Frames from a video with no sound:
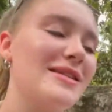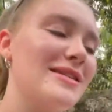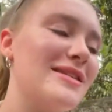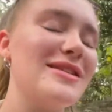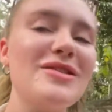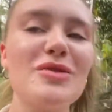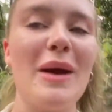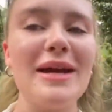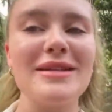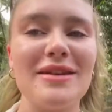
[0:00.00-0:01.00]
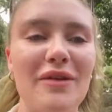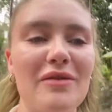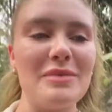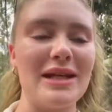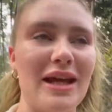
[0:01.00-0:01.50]
This is the sweatiest I've ever
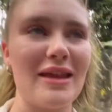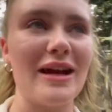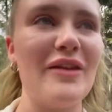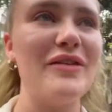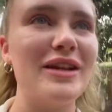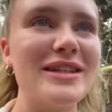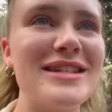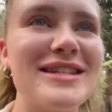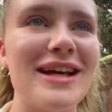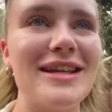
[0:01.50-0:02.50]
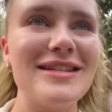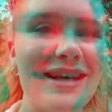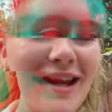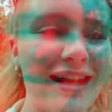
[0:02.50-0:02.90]
been, I think. I feel disgusting.